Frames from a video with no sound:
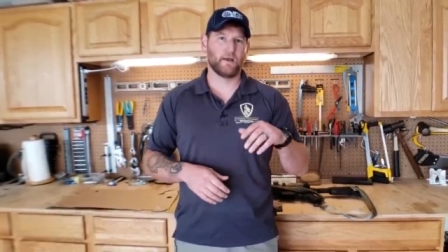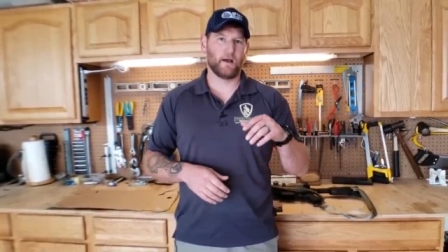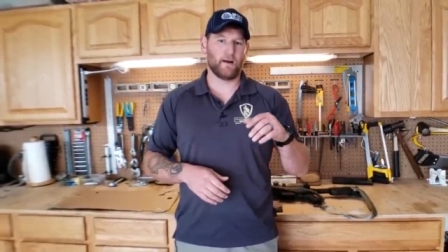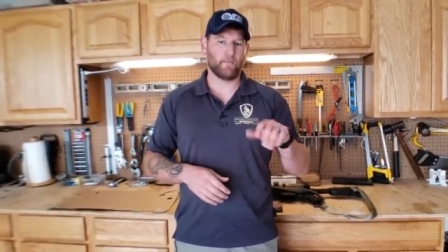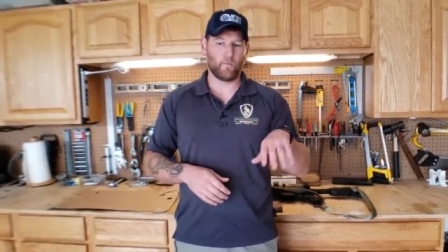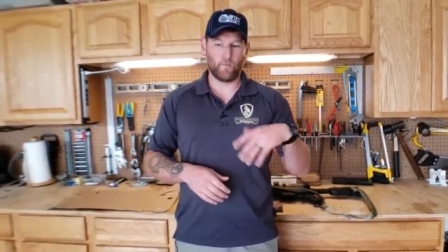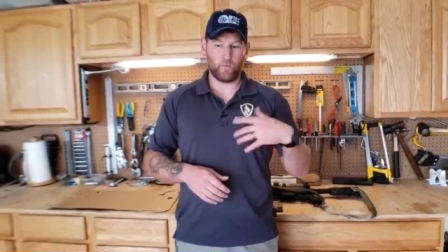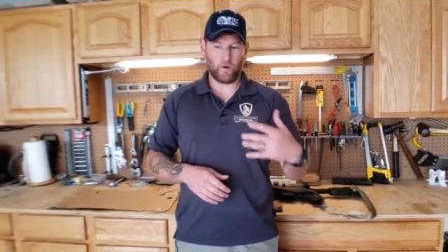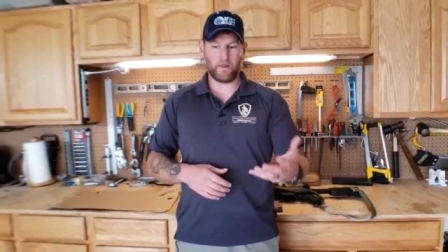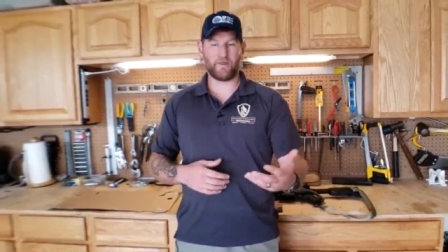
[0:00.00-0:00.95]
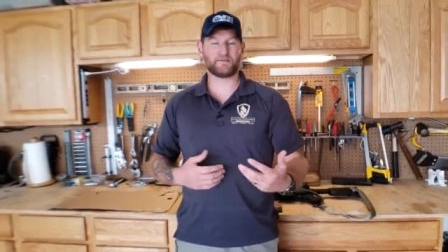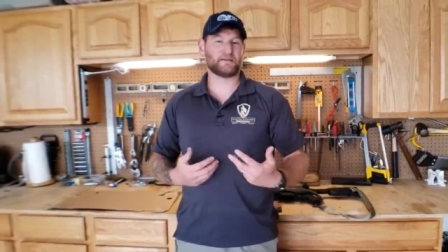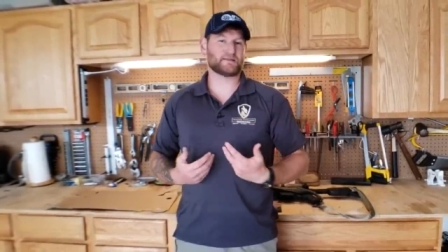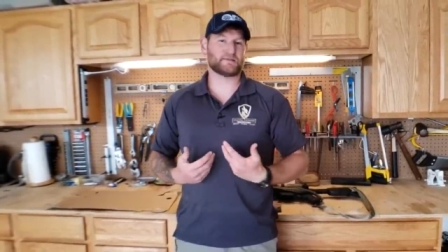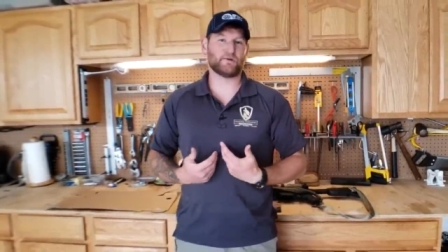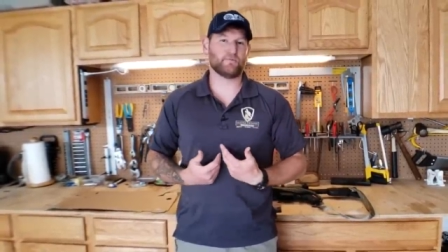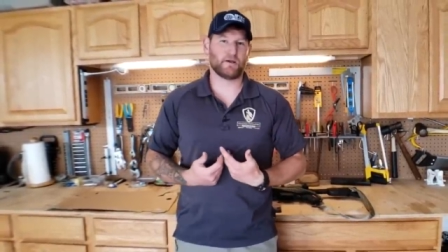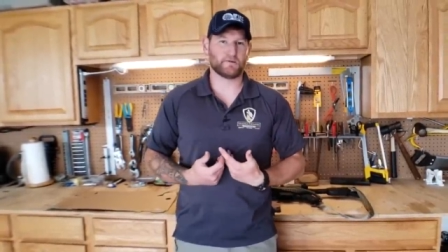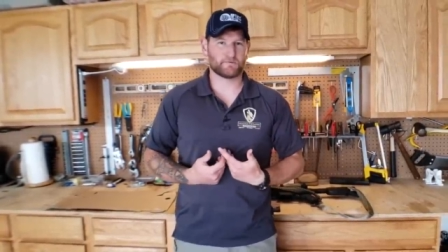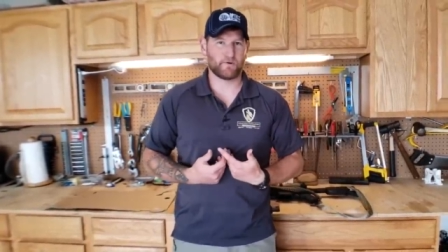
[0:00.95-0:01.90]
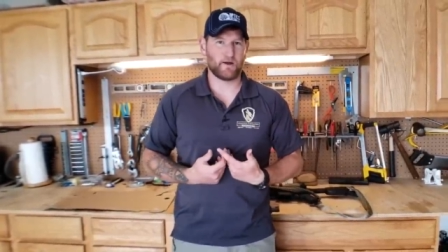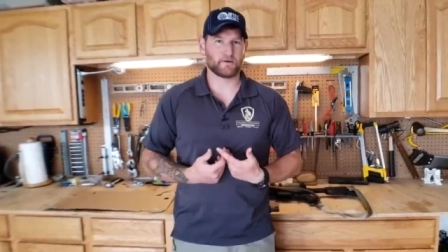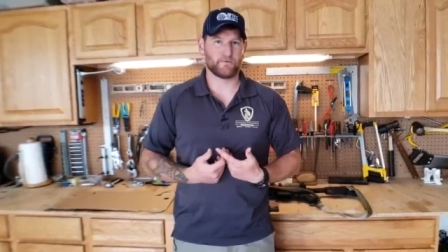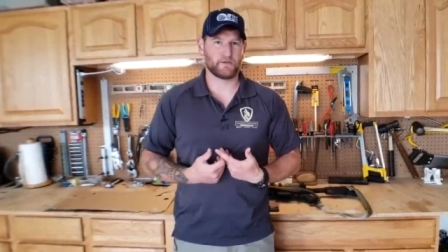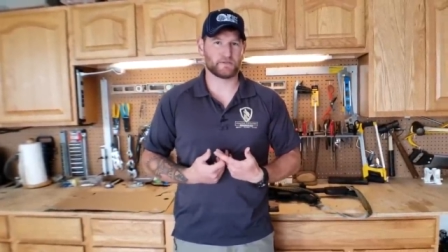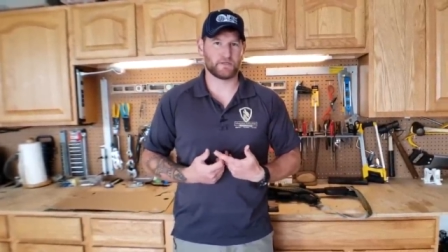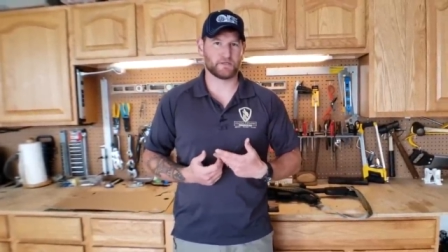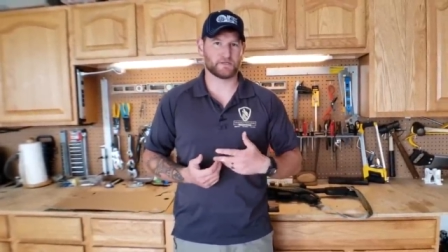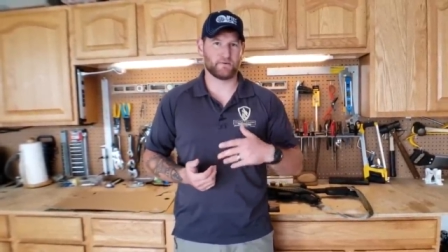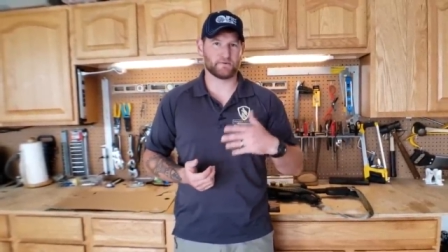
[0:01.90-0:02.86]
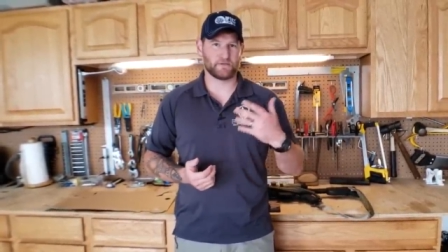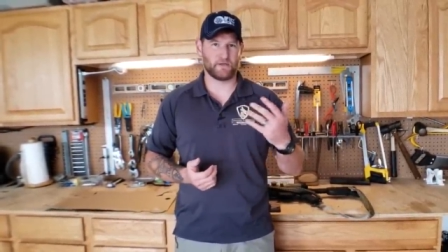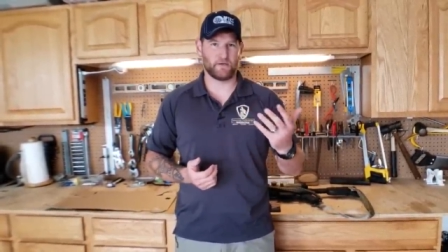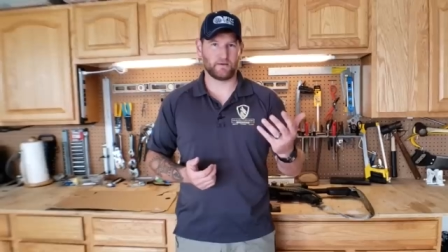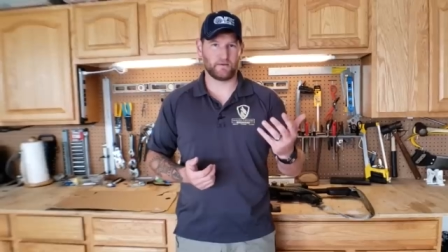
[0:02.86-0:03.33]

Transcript: Um, one of the things that sold me on this product originally is I was in a